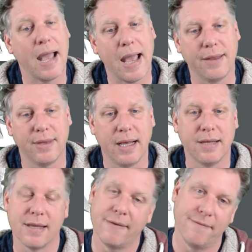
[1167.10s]
and
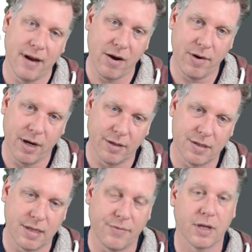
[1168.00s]
there's a very nice
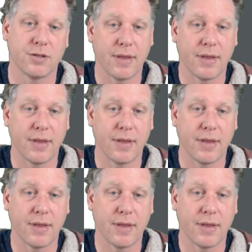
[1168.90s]
certificate.